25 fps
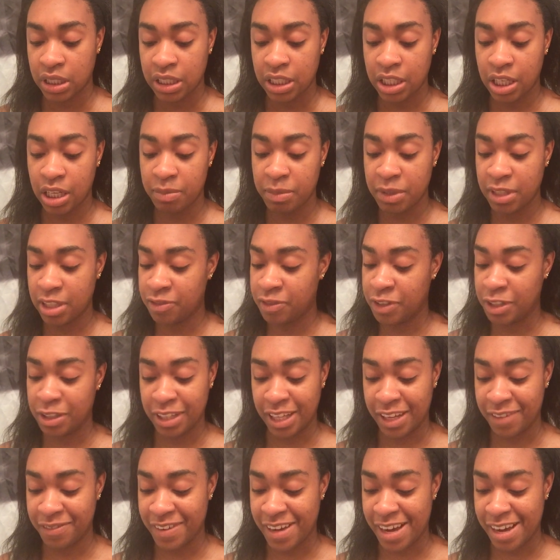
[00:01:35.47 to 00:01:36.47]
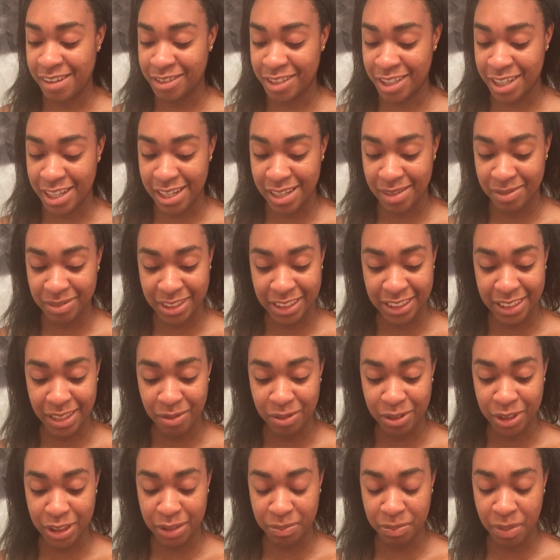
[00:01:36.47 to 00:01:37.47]
yeah, I made this video like 5 times because I
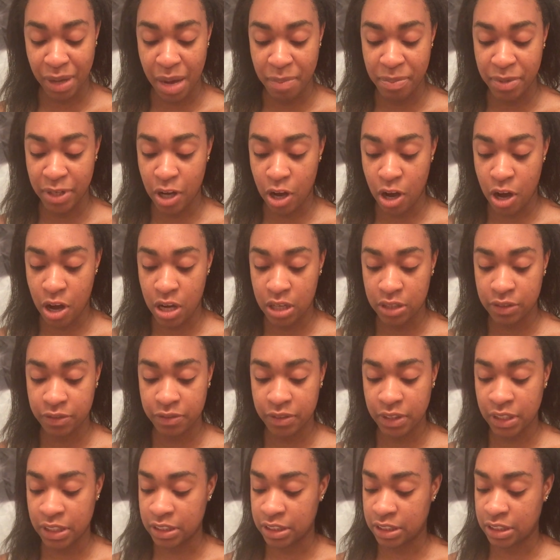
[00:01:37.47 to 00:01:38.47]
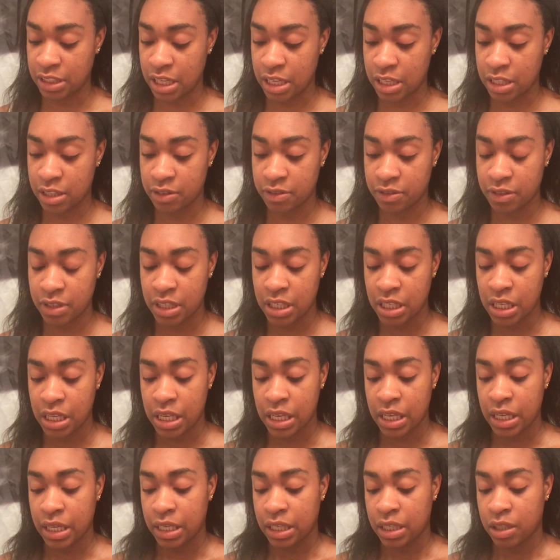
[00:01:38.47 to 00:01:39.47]
was just popping off and stuff,
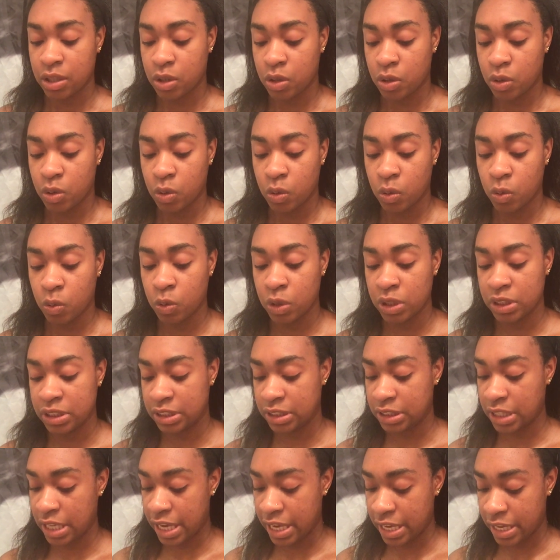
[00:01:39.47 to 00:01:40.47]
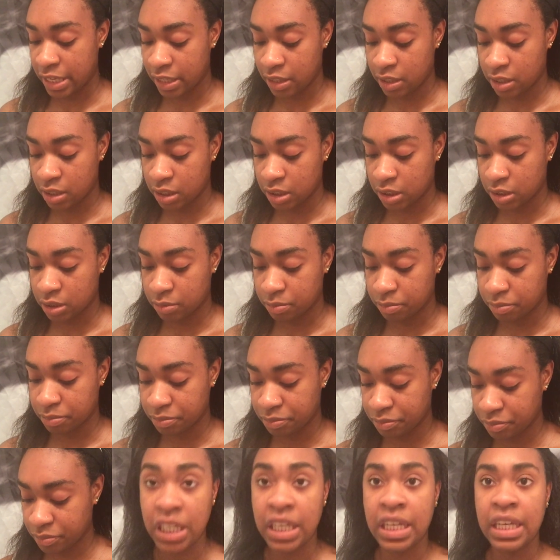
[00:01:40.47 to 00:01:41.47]
was saying
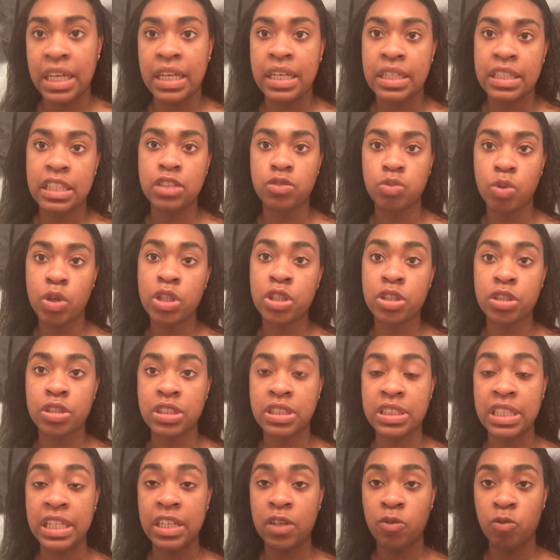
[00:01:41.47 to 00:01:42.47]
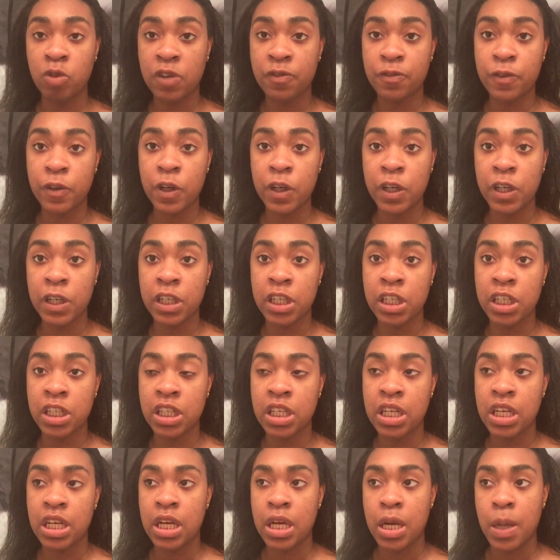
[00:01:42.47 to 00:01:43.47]
this one girl said it worked for her,
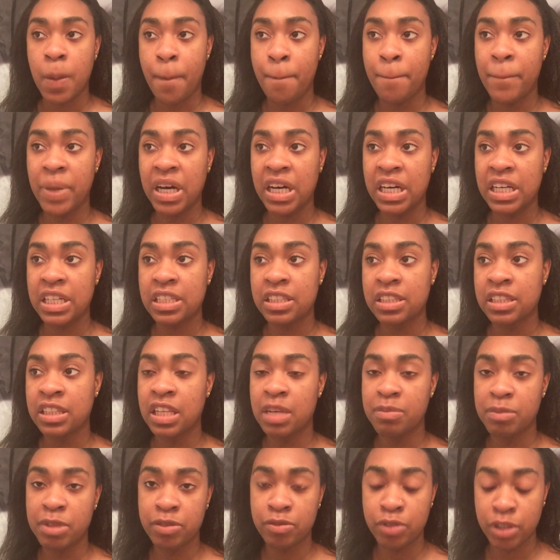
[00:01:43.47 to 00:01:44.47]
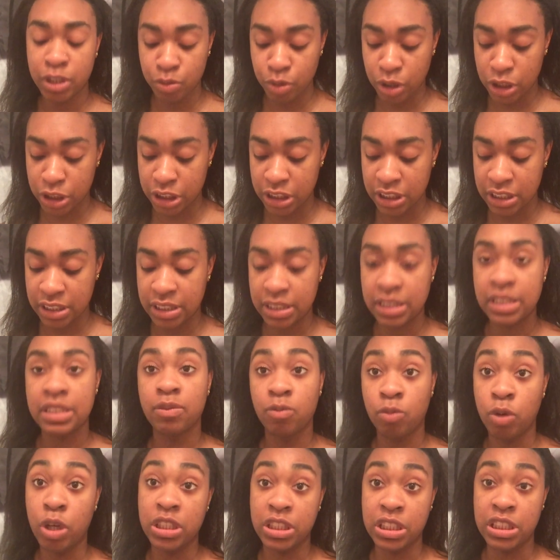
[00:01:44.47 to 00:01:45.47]
but let me read what she
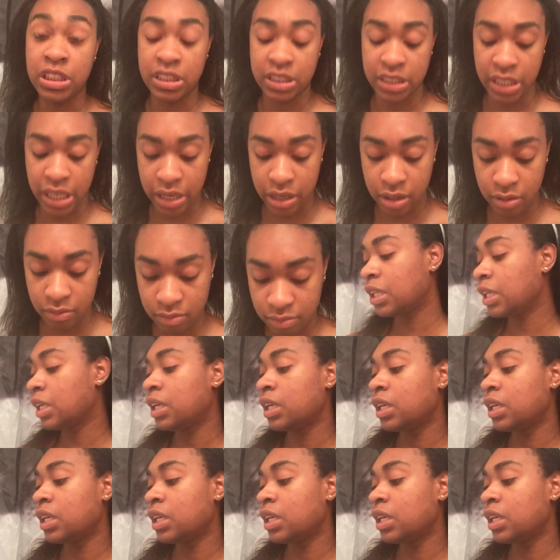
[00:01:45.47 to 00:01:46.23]
said.